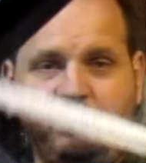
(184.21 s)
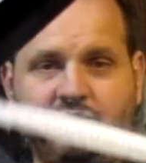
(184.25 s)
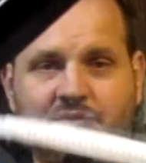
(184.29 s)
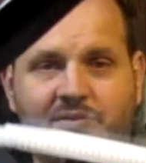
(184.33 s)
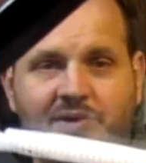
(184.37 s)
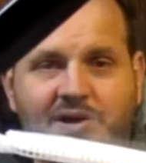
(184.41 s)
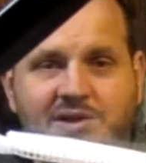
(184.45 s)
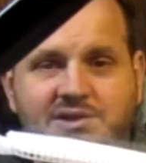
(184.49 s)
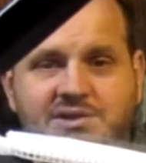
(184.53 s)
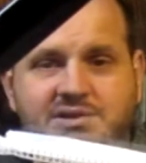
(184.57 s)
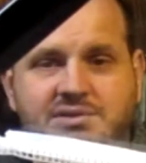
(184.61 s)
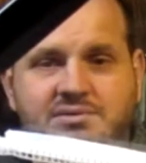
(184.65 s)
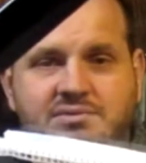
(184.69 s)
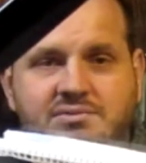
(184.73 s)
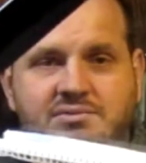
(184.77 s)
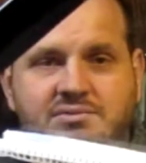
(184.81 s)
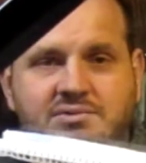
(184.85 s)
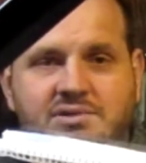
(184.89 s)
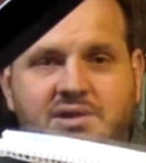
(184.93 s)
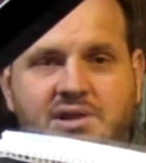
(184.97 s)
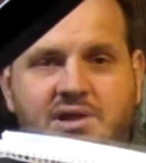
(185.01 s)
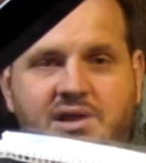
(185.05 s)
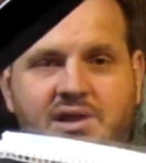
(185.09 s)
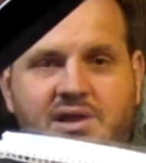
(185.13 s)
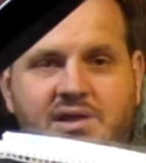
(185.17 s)
much.
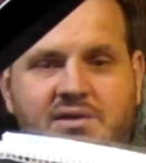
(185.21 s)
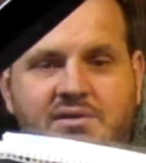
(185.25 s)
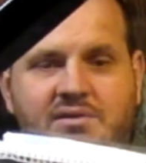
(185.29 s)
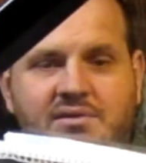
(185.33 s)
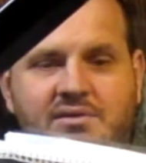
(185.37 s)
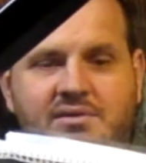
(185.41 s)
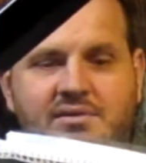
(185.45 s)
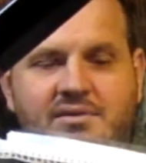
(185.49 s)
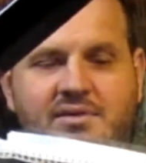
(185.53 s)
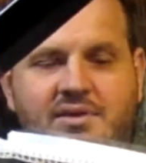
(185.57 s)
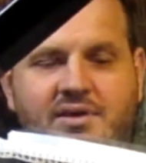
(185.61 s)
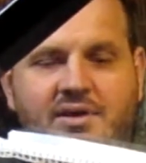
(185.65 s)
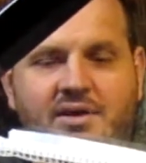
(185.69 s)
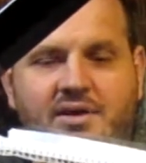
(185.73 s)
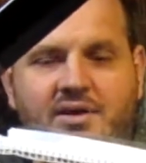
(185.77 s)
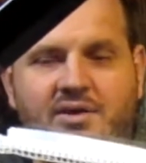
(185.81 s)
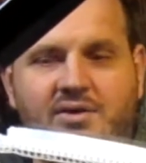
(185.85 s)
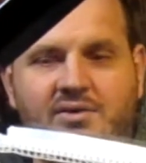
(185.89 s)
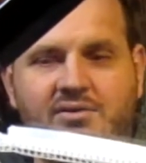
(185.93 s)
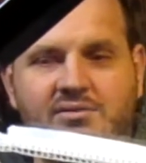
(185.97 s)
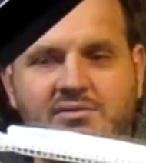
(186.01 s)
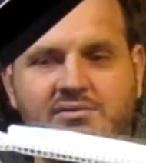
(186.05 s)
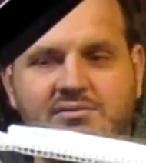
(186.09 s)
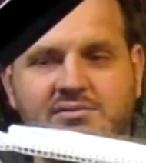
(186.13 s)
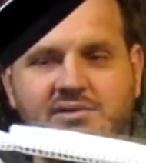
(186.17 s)
There I go,
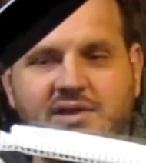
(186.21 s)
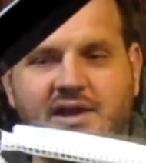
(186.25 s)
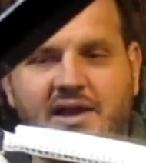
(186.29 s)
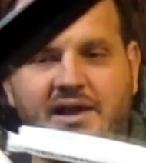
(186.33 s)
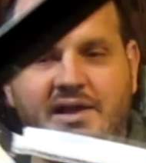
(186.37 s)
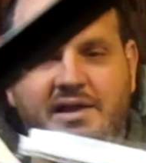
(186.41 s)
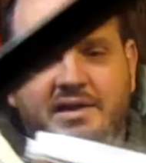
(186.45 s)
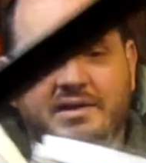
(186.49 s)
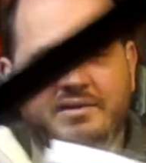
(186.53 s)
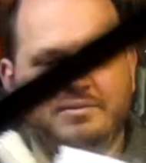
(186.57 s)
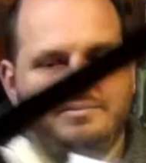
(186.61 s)
lied.